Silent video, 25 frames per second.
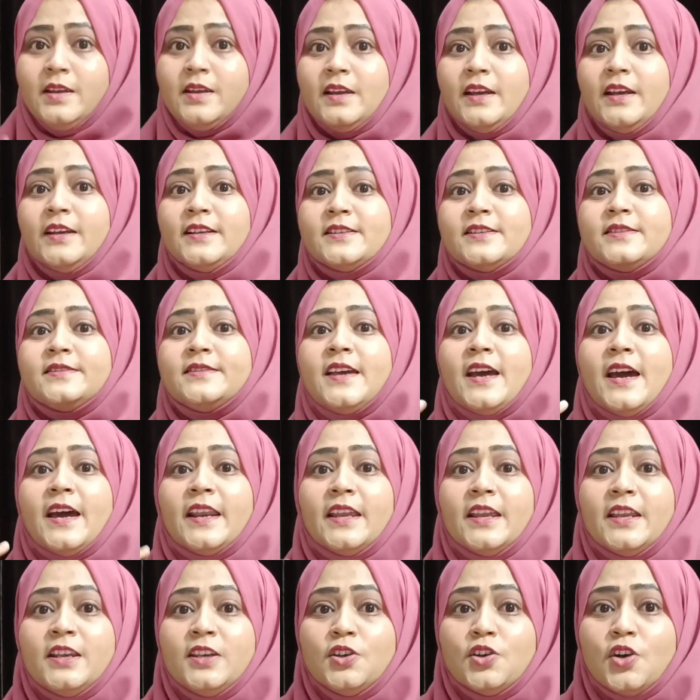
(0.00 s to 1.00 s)
It's
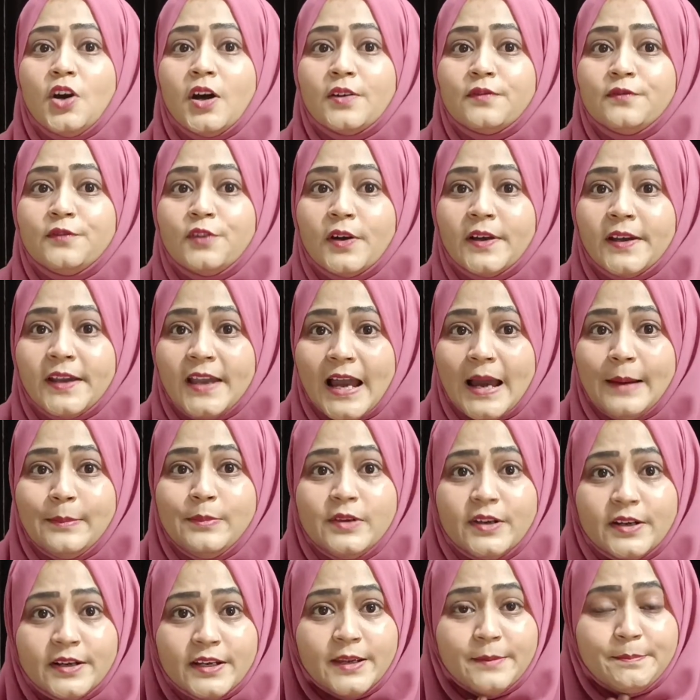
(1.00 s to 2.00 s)
there in your
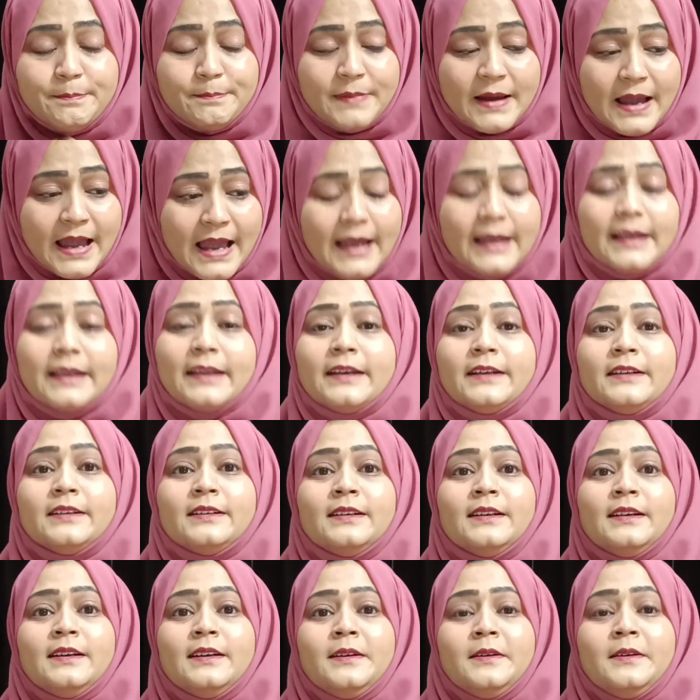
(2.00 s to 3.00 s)
vocabulary bank,
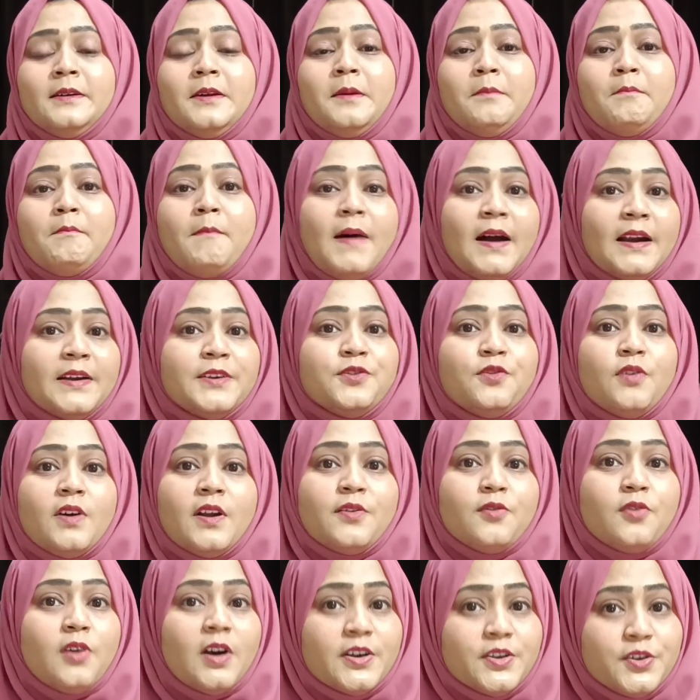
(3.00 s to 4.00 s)
but you
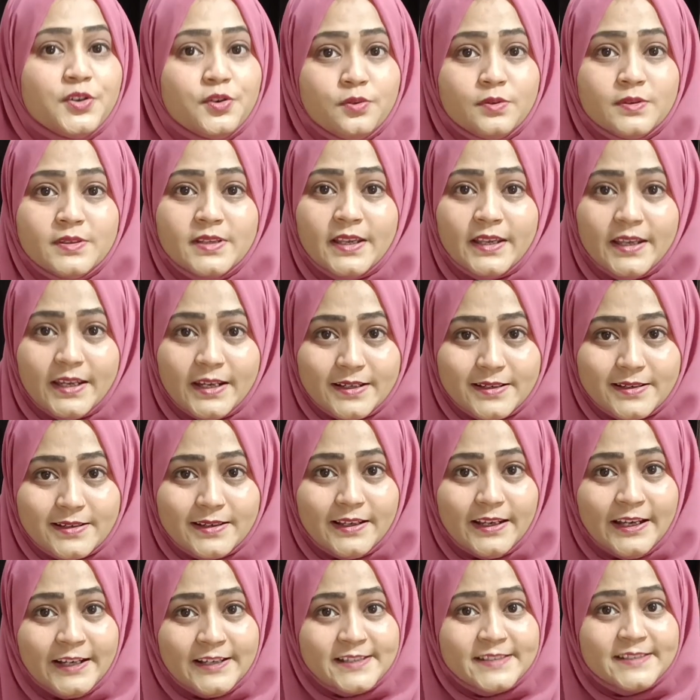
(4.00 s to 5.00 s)
are not using it.
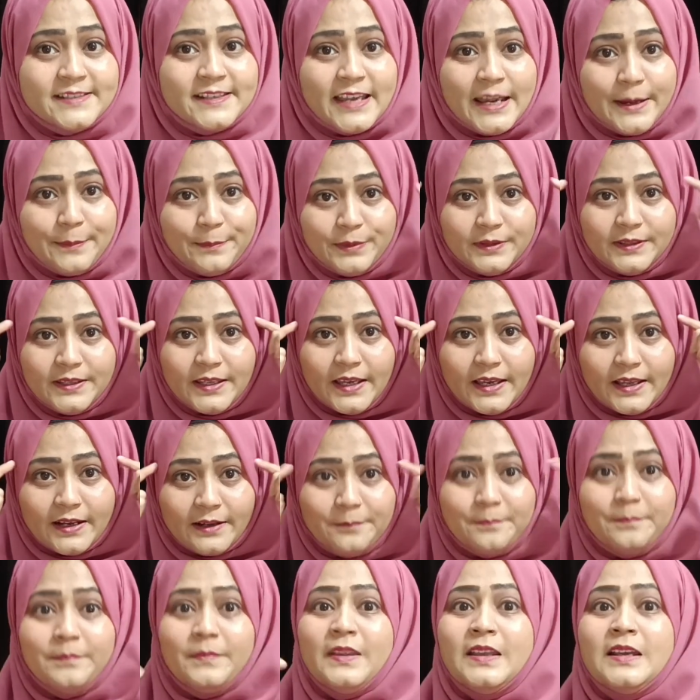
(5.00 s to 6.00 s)
It's kept there.
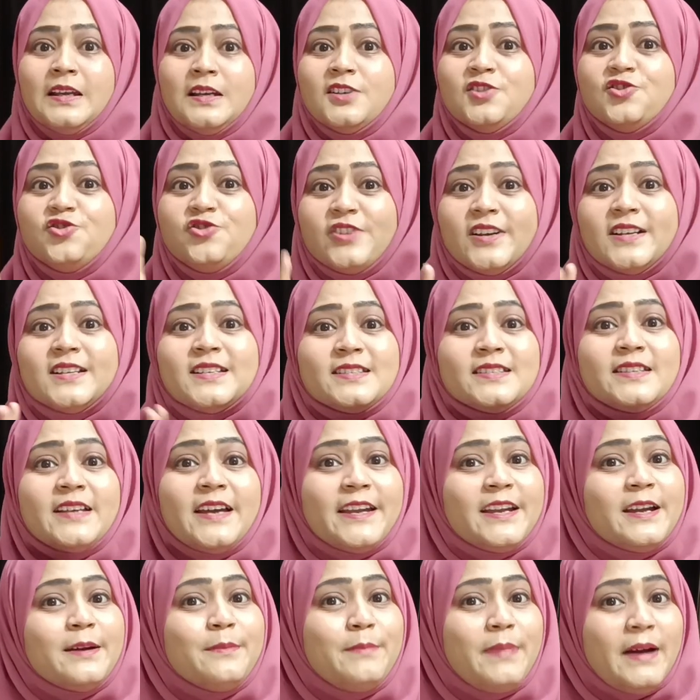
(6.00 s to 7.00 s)
Just
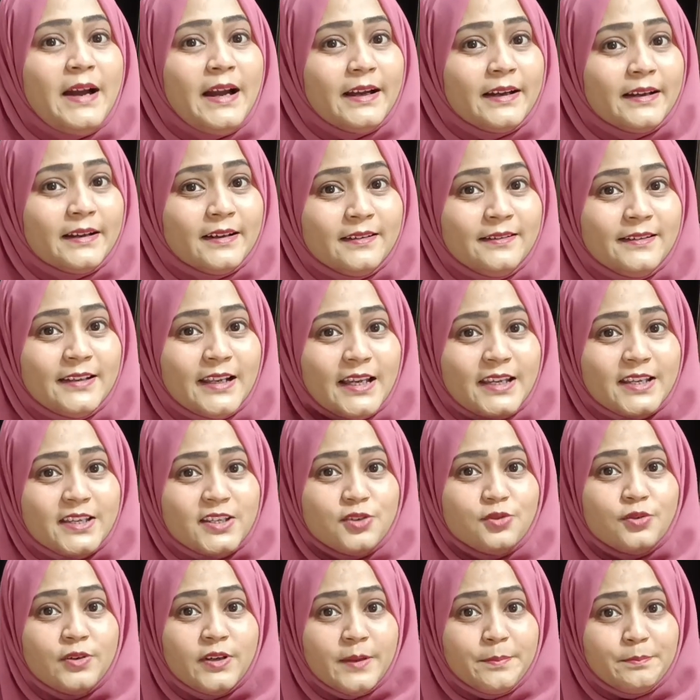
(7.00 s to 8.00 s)
like a bank,
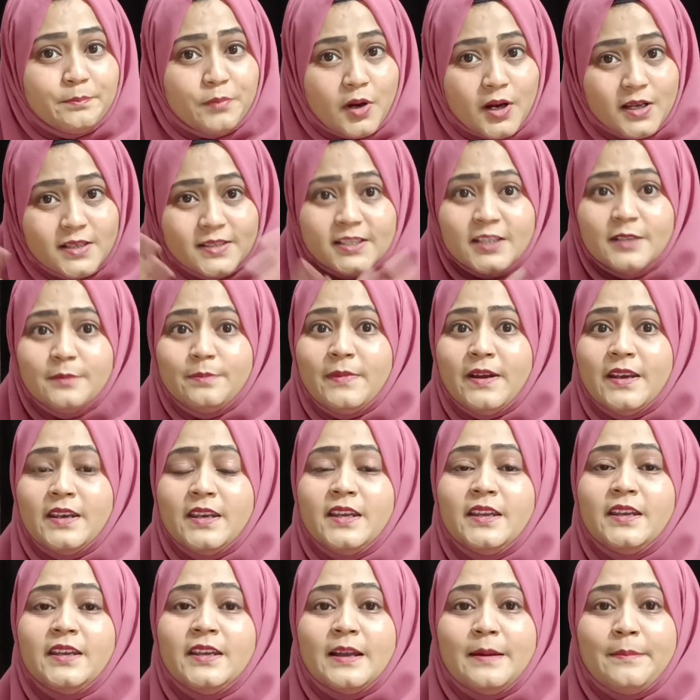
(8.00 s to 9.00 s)
like you deposit
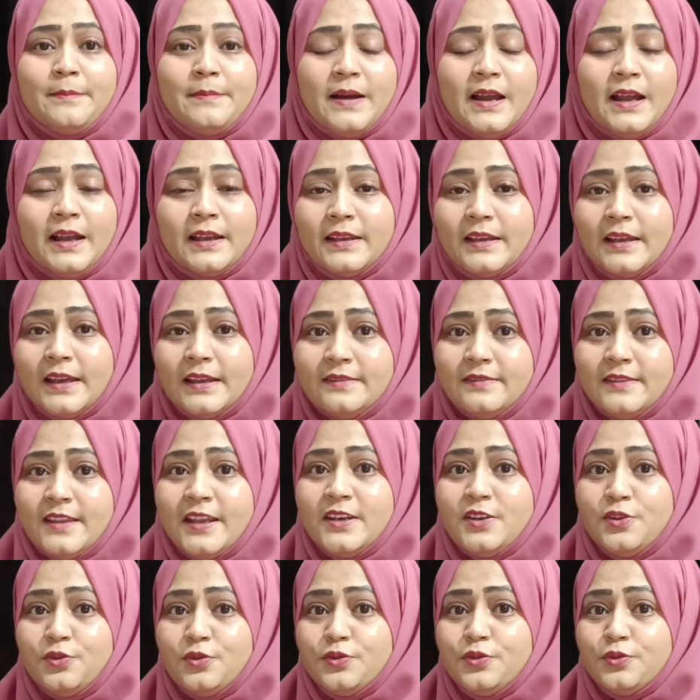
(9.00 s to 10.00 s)
money in a bank and
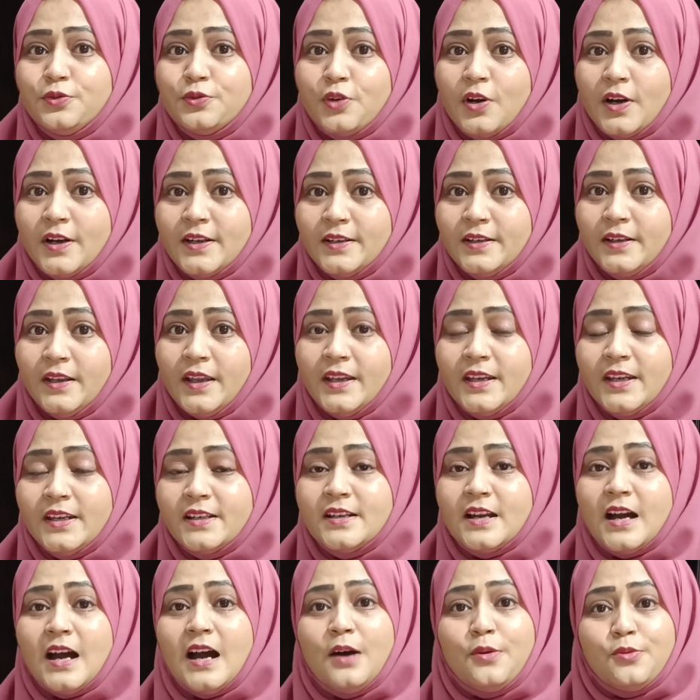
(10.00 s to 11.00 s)
then you do not take
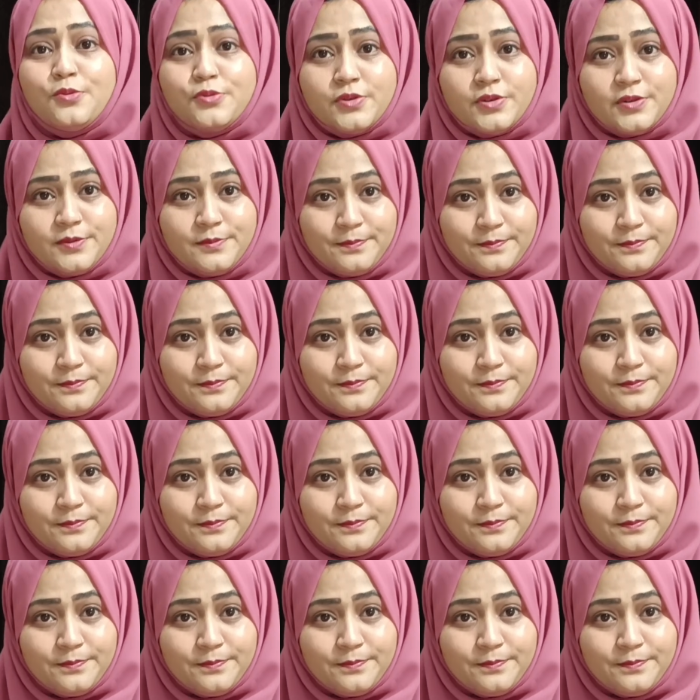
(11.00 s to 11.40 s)
it out.